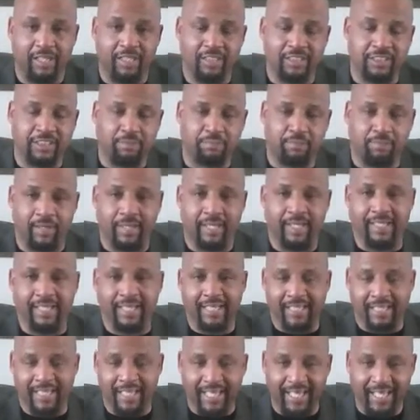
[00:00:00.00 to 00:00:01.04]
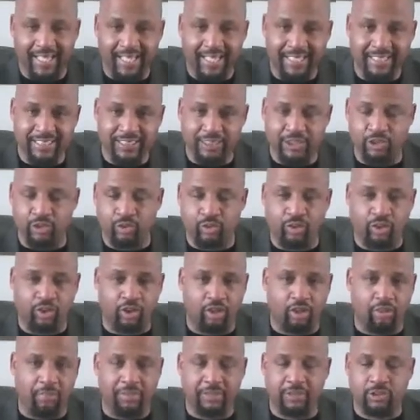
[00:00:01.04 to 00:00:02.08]
spreading their legs and showing
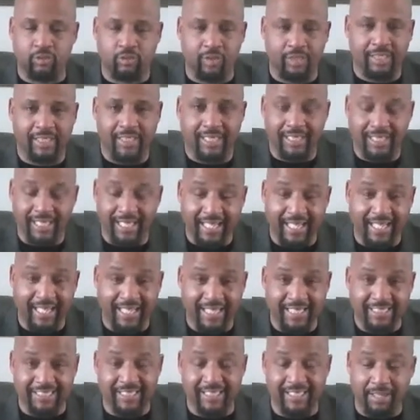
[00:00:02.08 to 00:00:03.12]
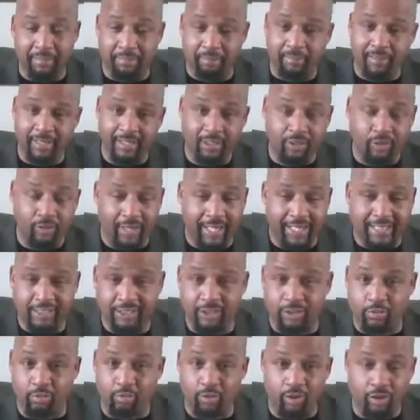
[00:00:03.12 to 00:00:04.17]
all between their legs and their butt crack to
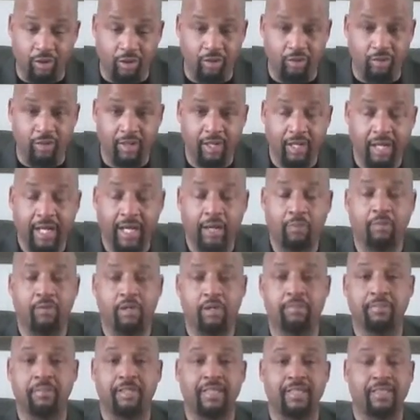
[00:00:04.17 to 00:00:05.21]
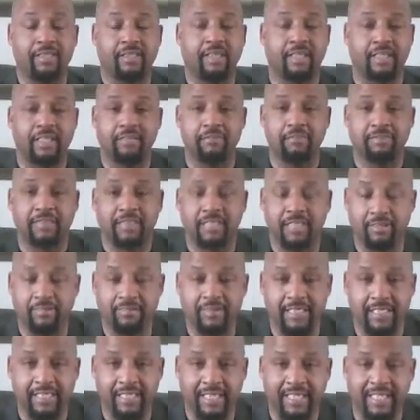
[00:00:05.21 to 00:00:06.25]
the world. I want them to conduct themselves
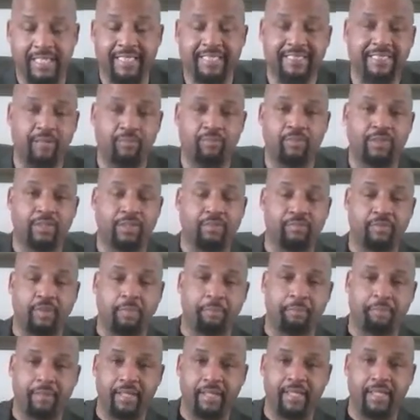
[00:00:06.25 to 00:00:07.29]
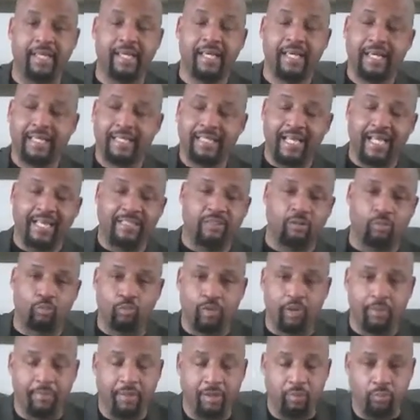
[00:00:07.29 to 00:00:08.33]
as ladies. I want them to be like the
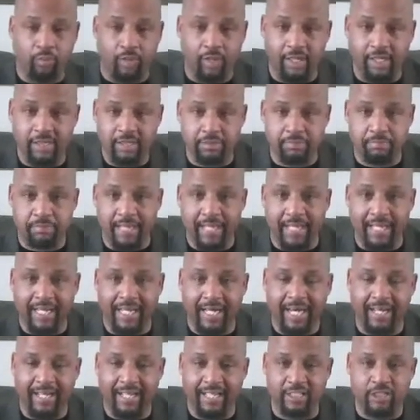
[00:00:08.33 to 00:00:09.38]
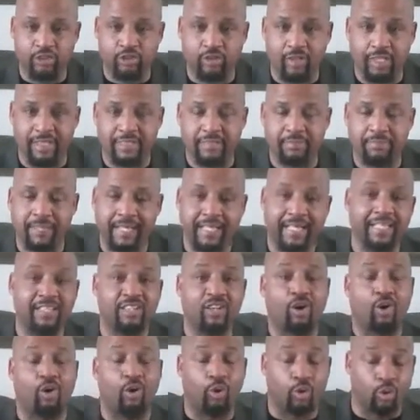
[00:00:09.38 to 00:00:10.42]
women was back, how they dressed back in
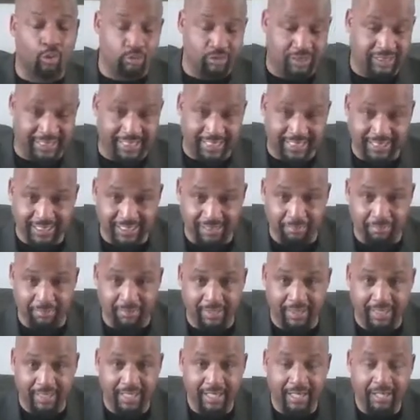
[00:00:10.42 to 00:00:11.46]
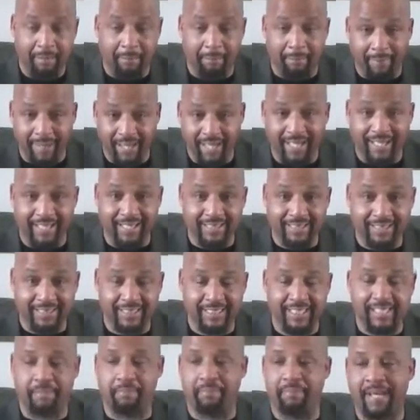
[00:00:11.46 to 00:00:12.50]
the Old Testament,
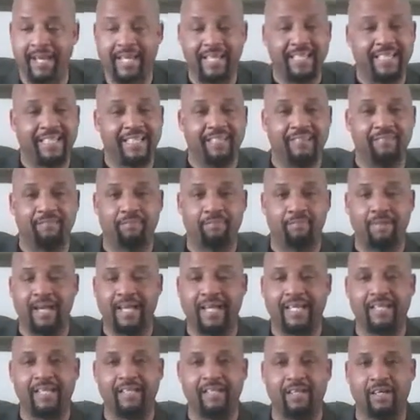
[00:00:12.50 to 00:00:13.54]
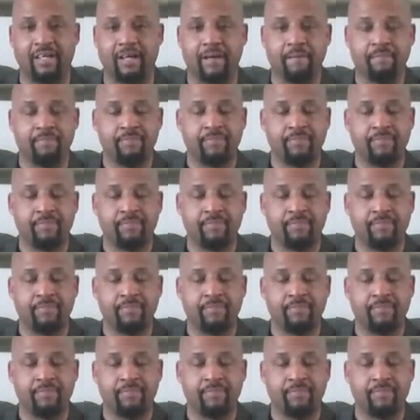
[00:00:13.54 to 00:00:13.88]
modest, and even back in the